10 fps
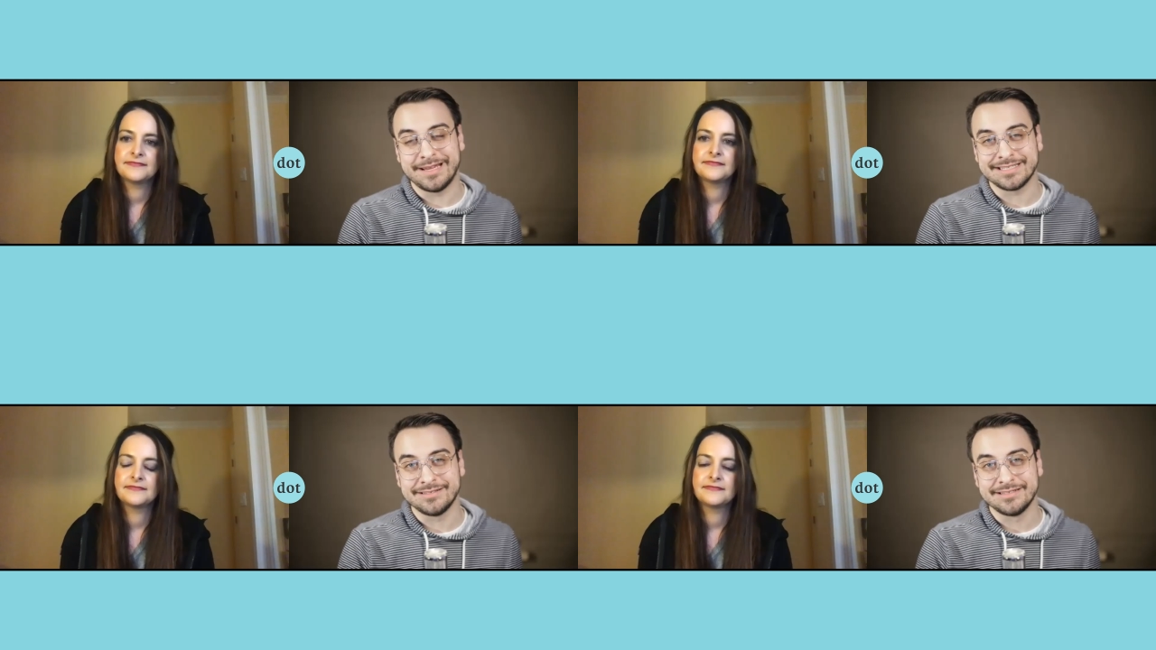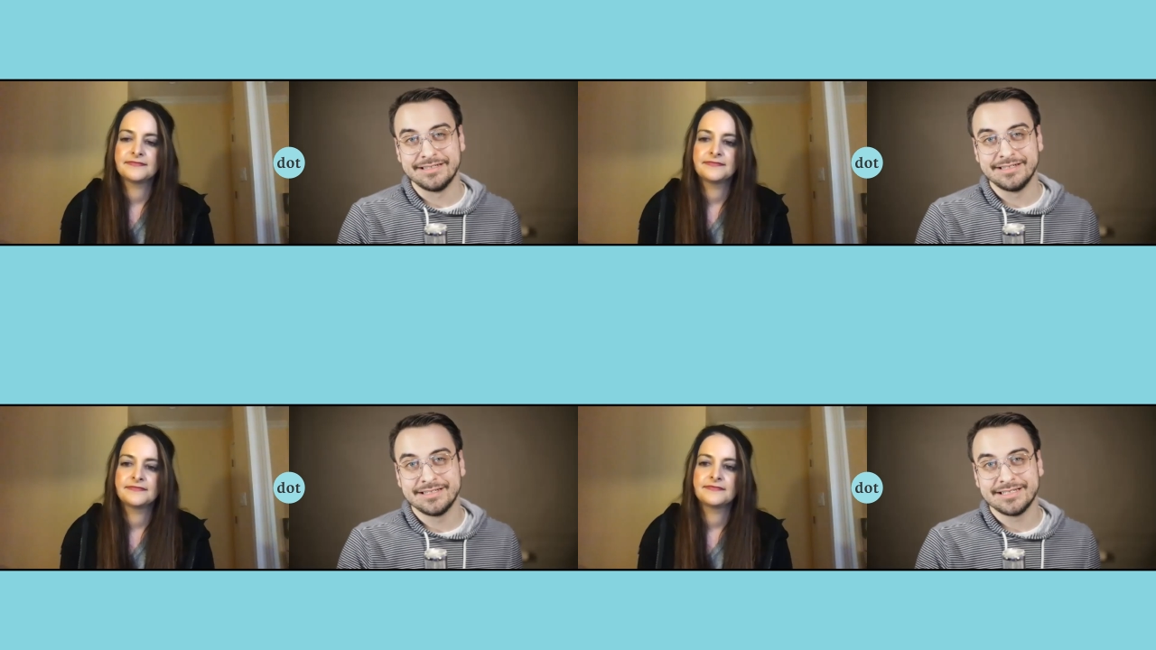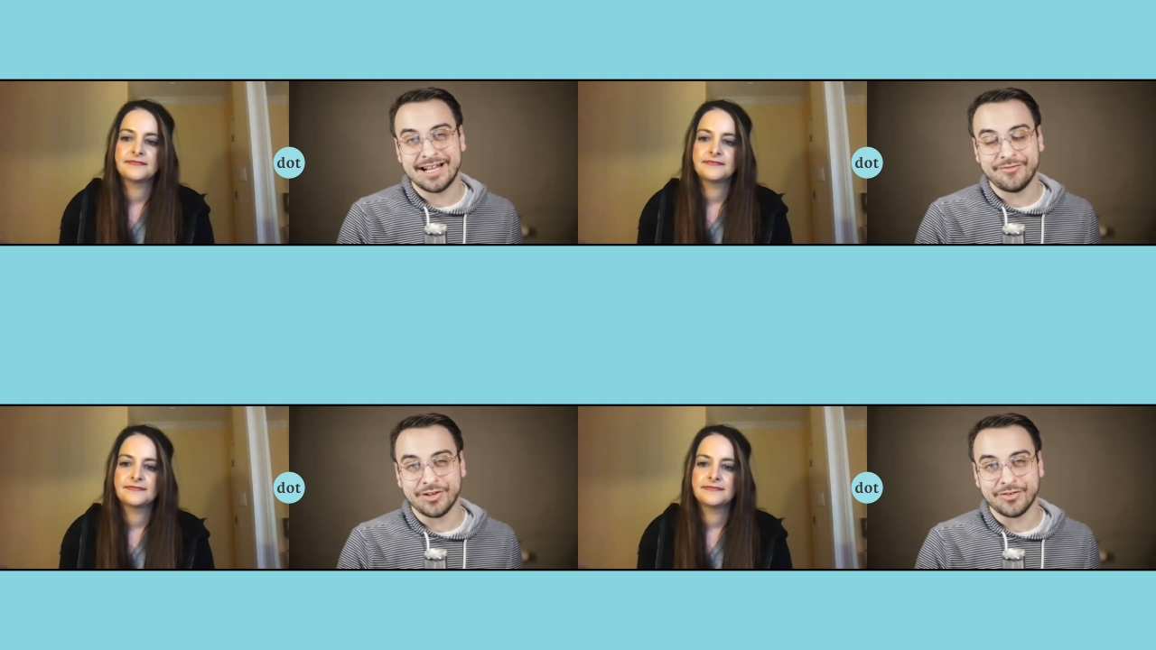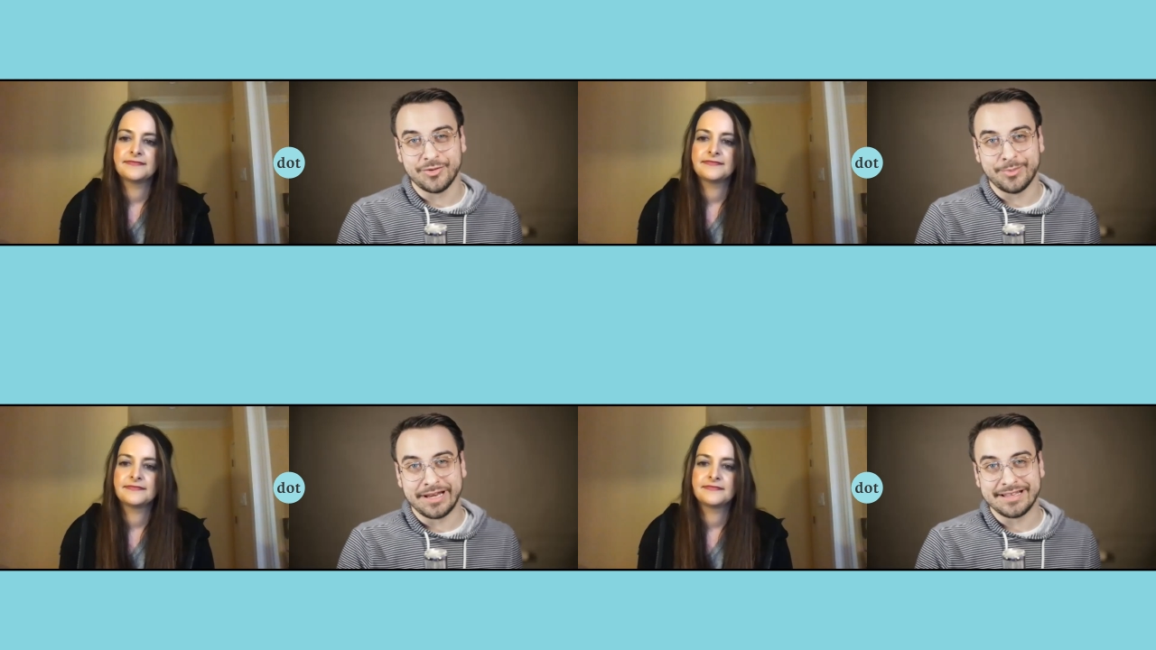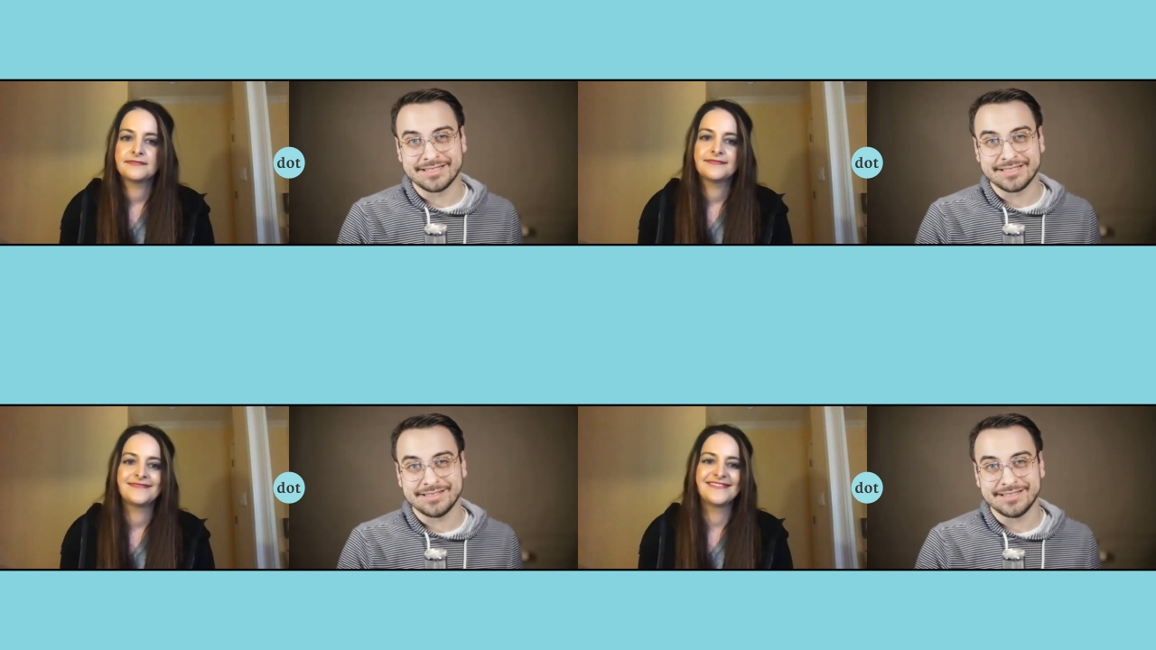Speaker 1: Mason, I feel for you, buddy.
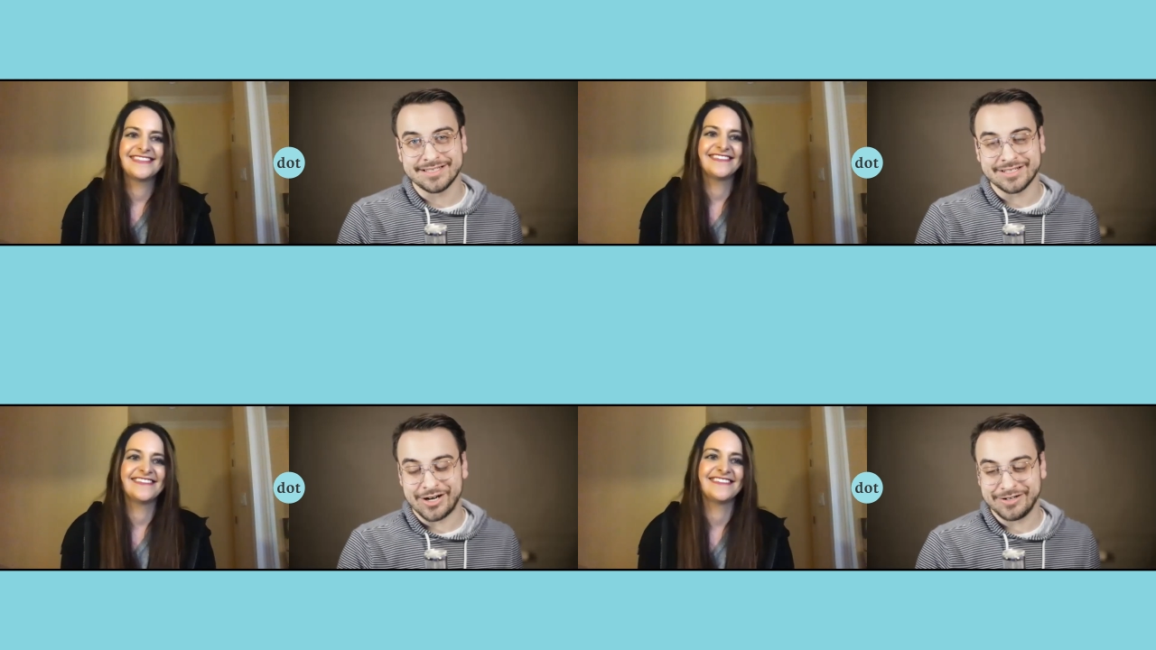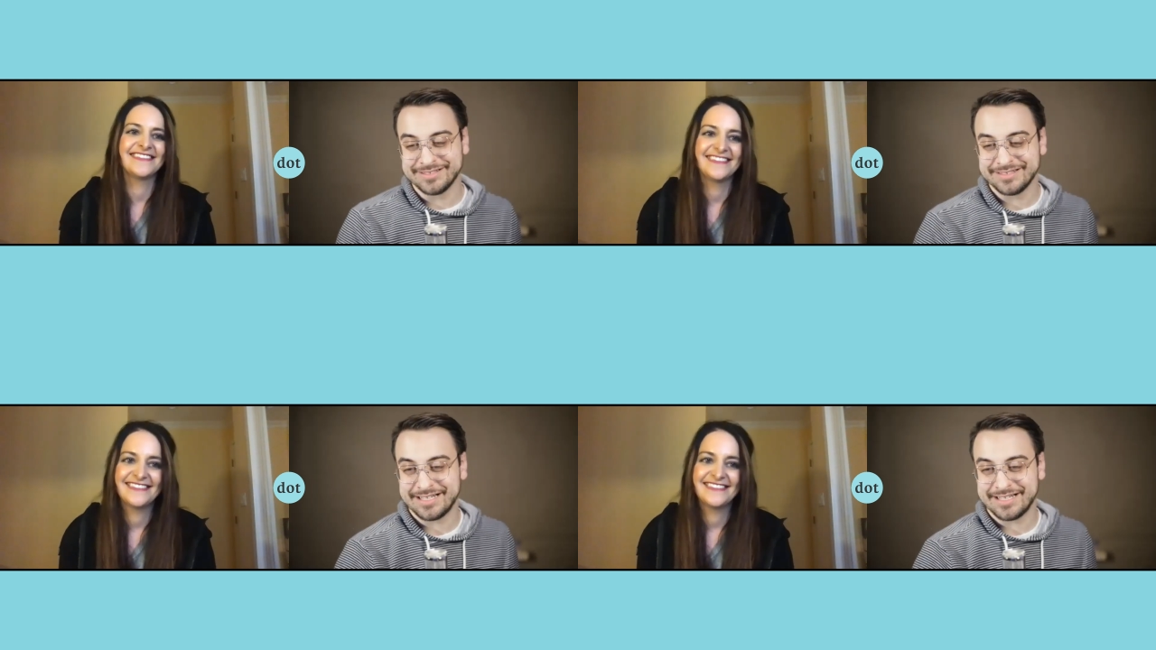That's that's hard.